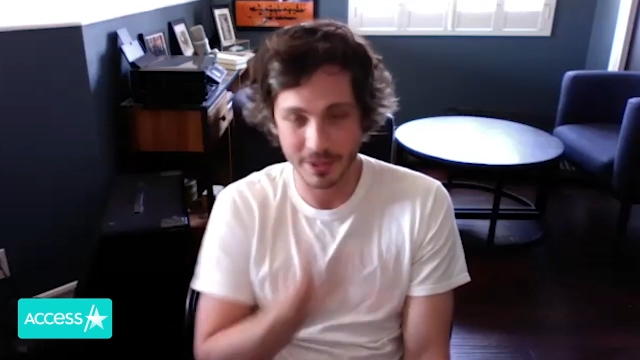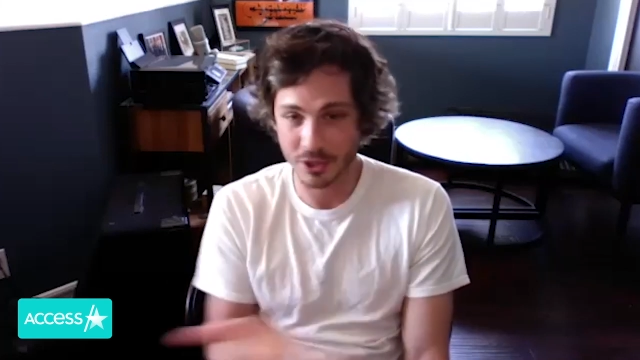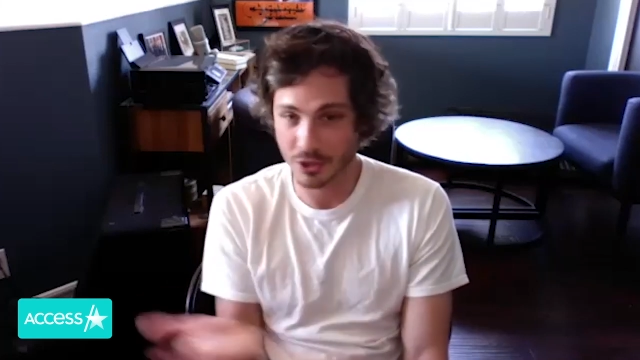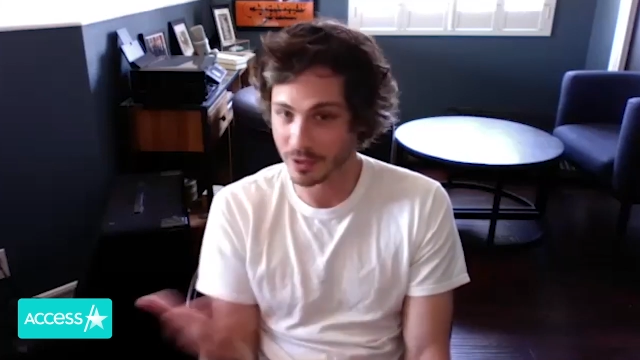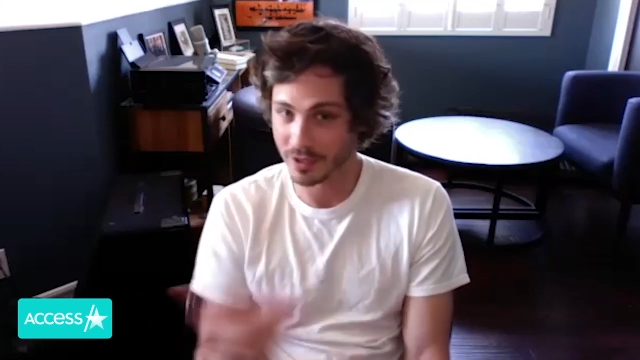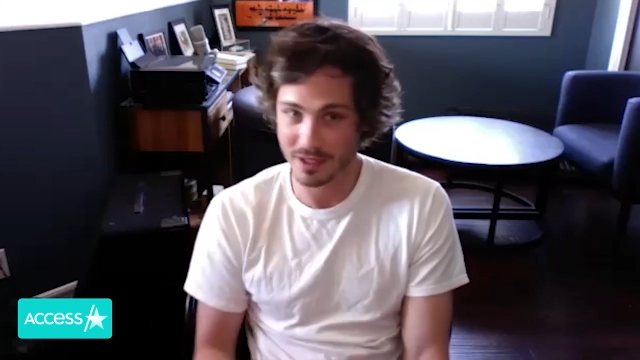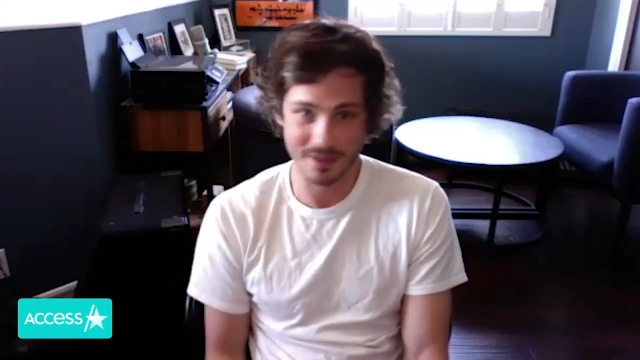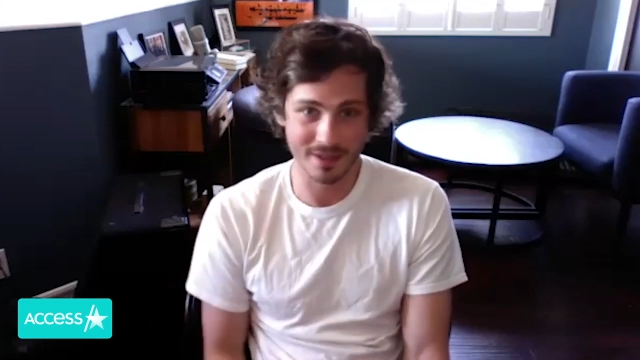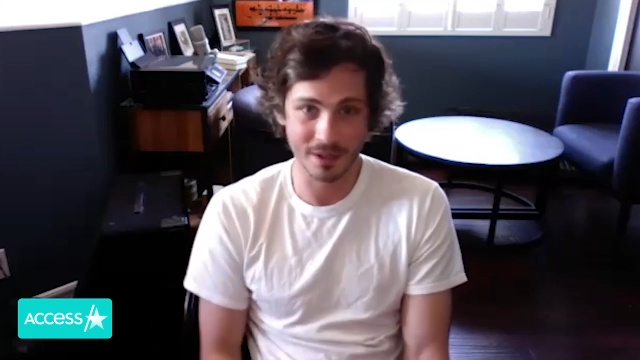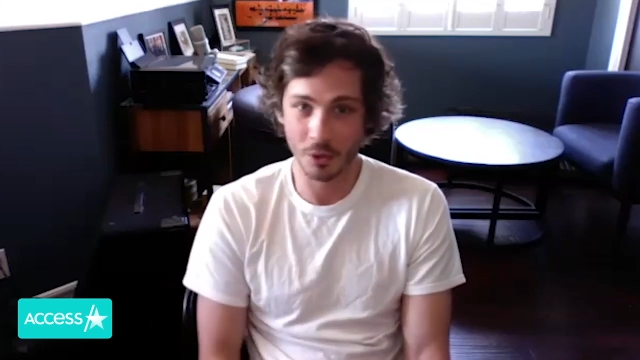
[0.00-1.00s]
but the truth
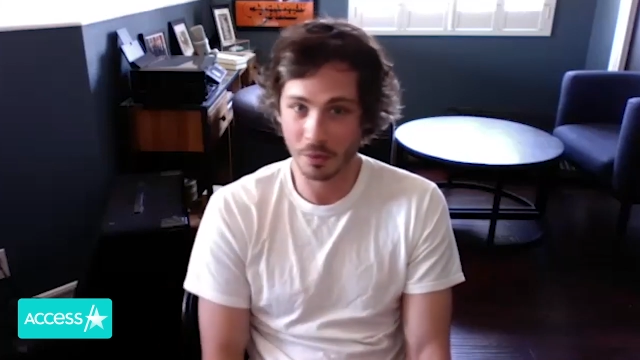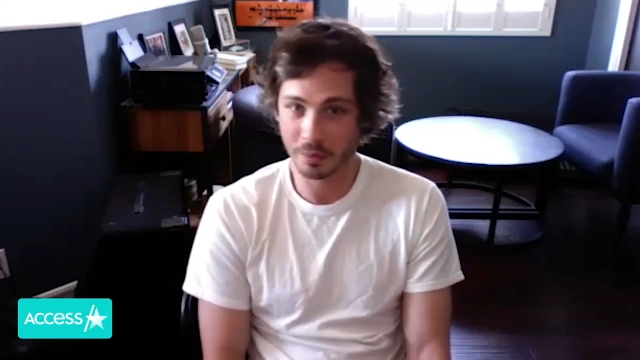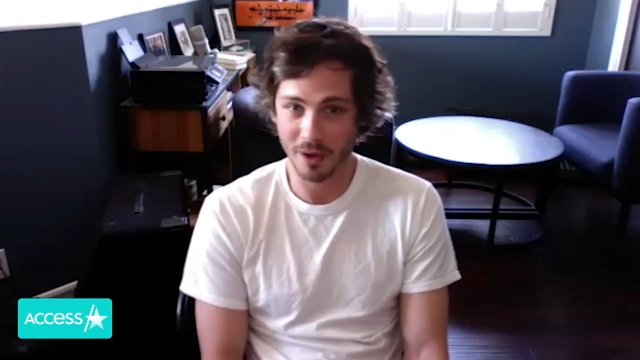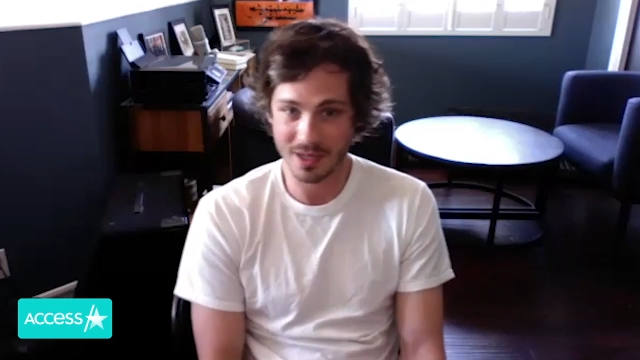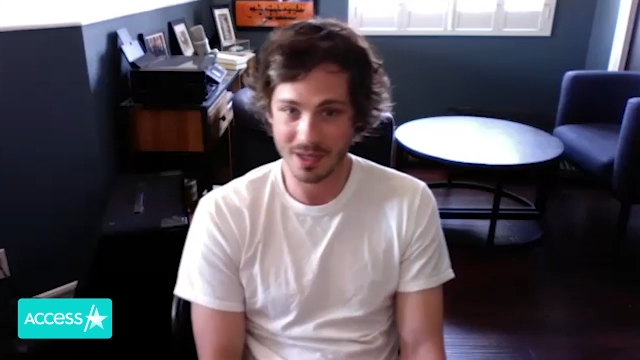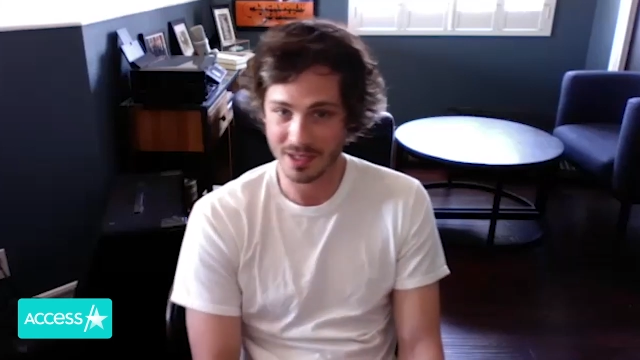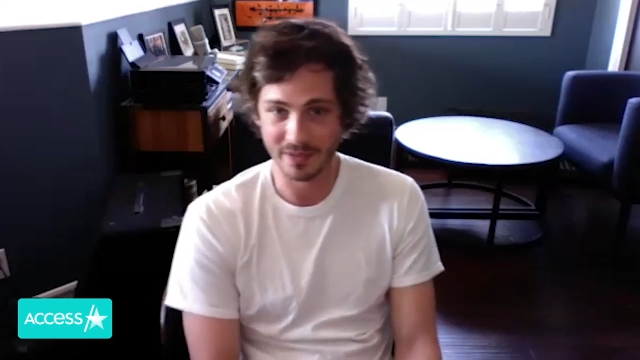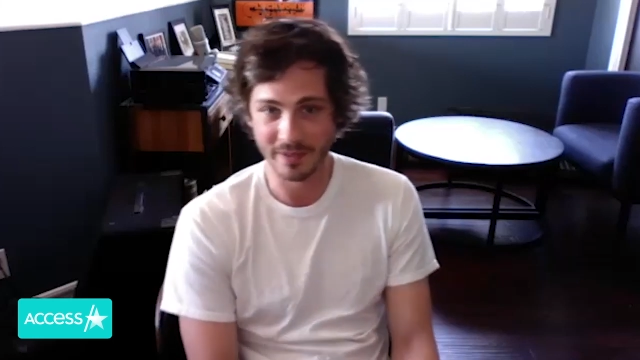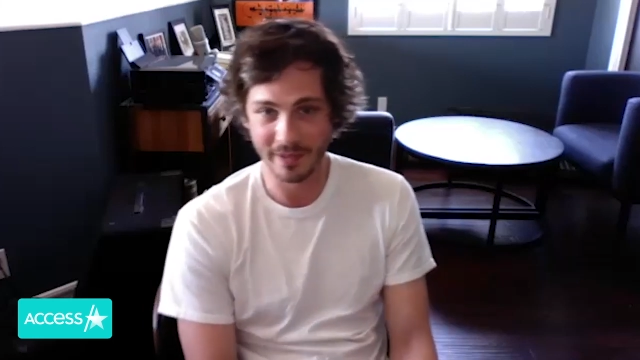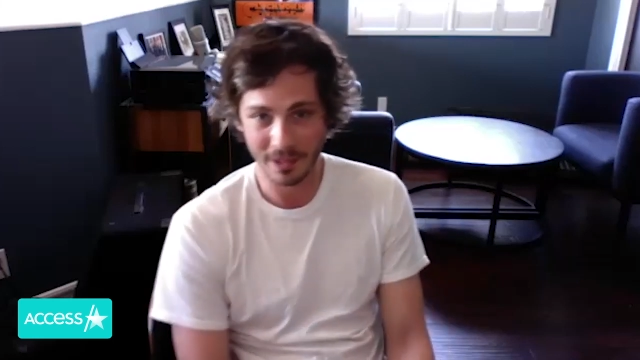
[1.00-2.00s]
is it's a whole process
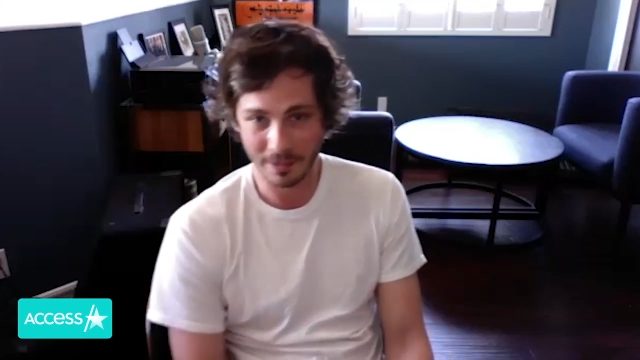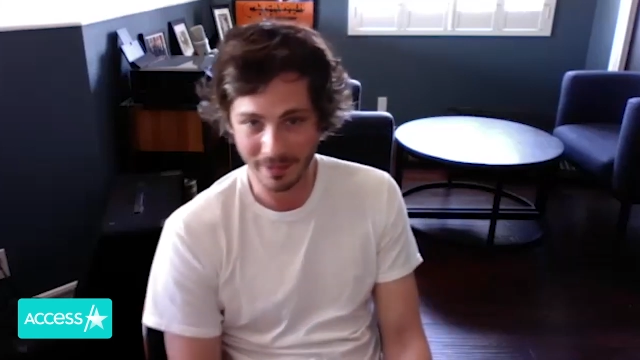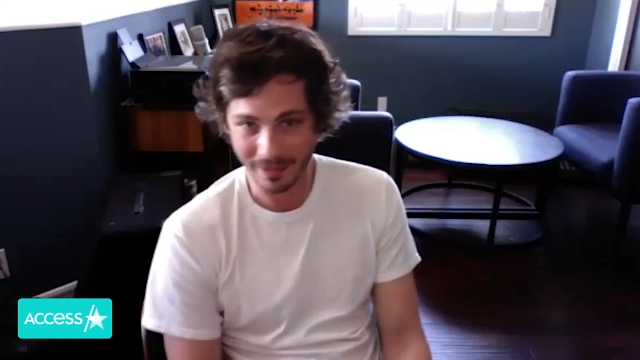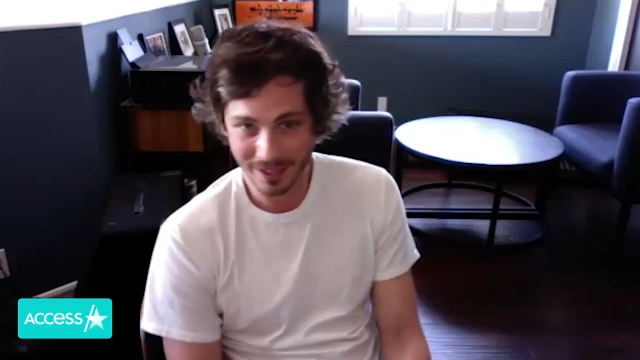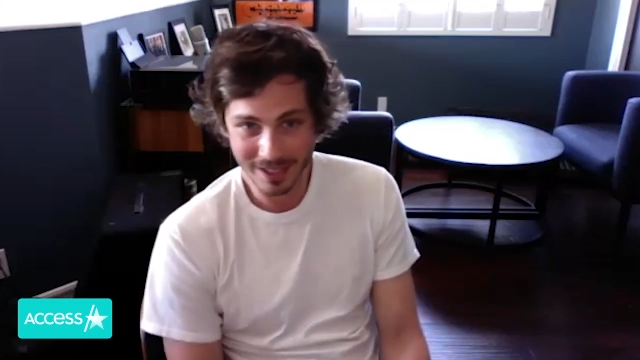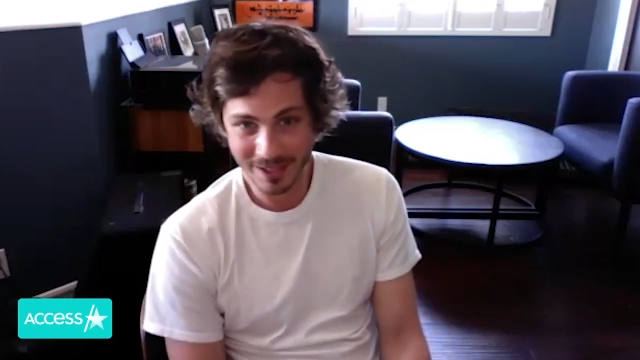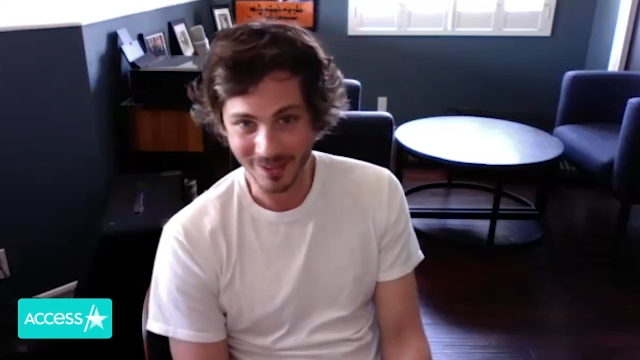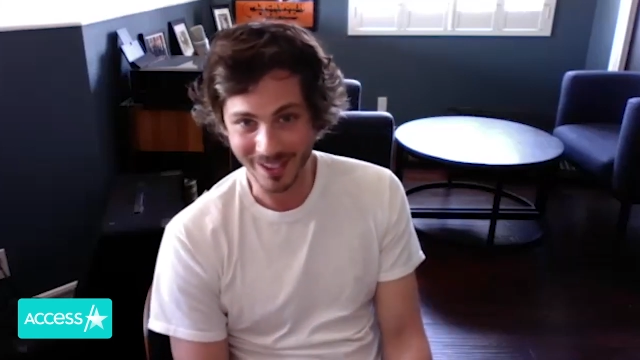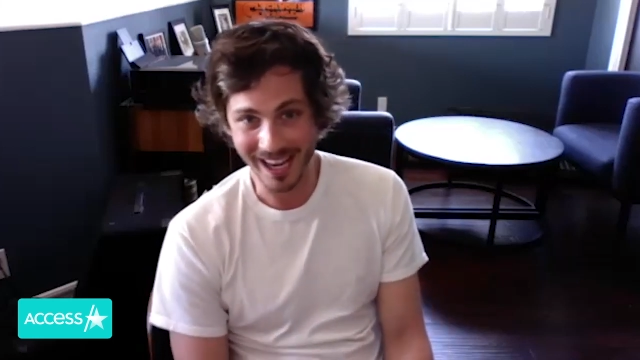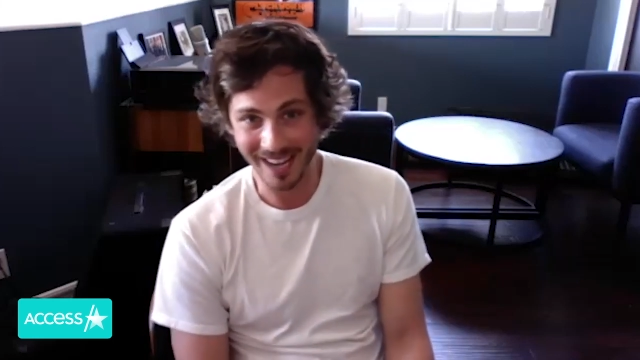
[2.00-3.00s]
of development
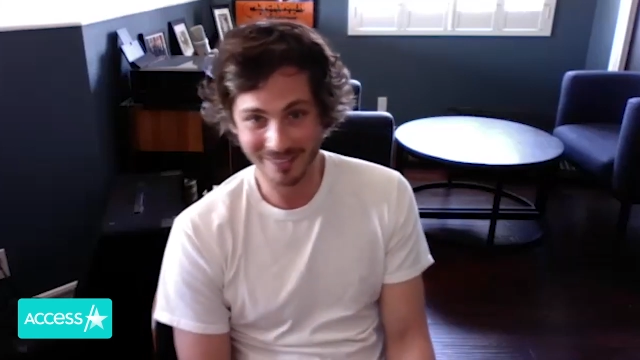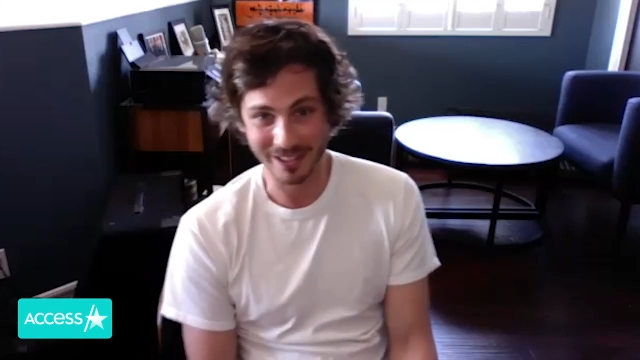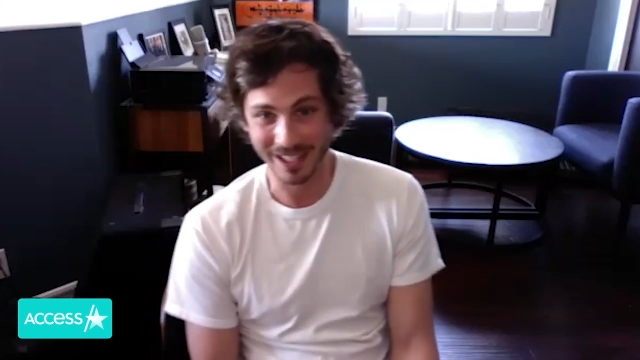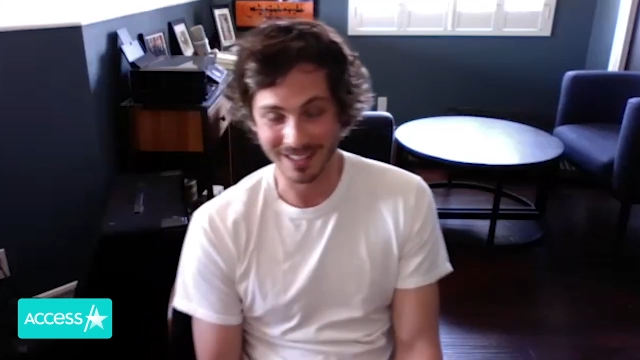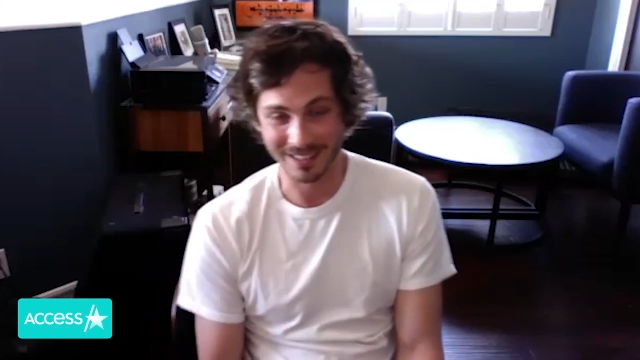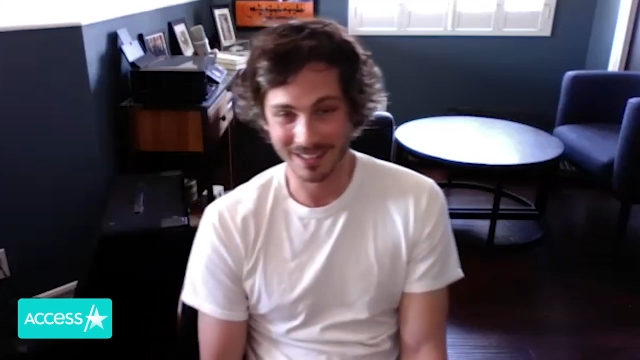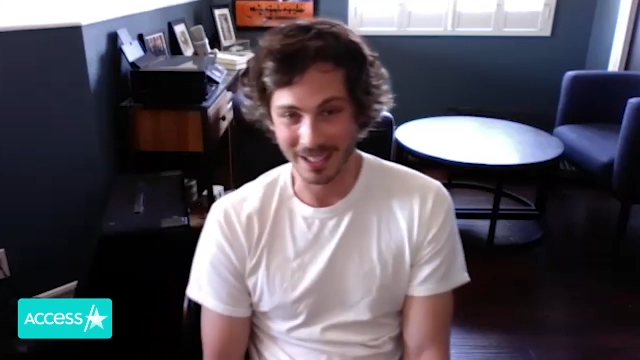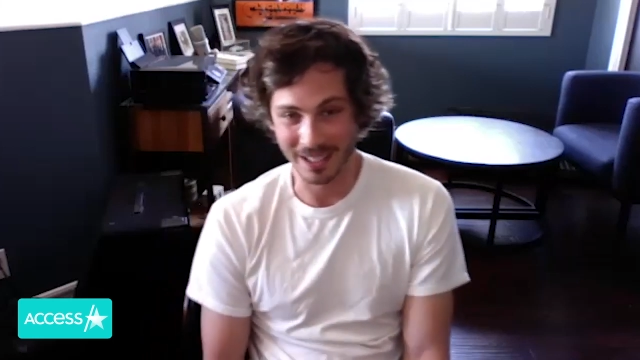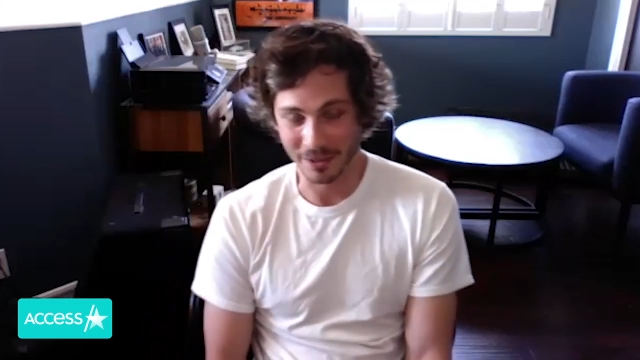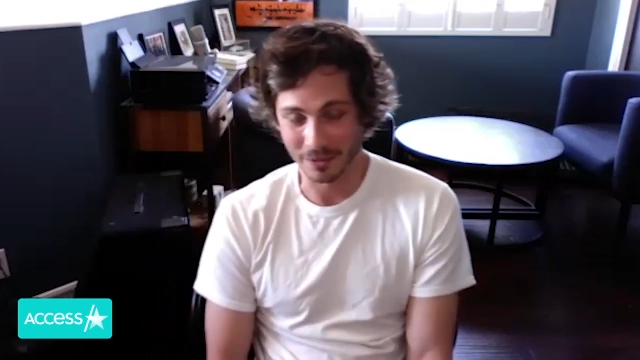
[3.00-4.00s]
where you have to get,
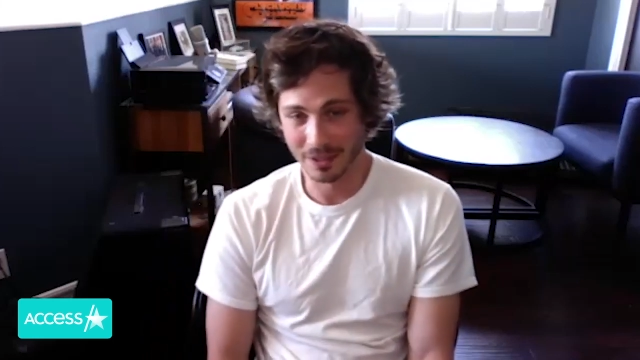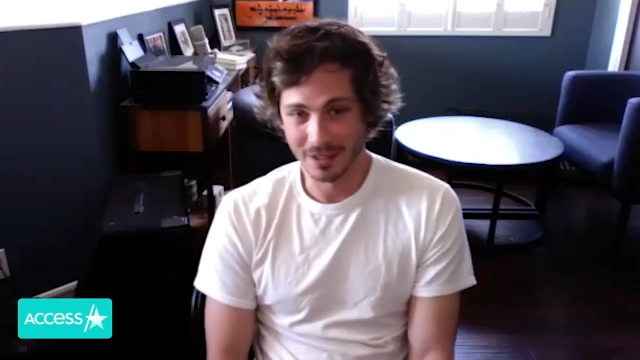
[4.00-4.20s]
you know,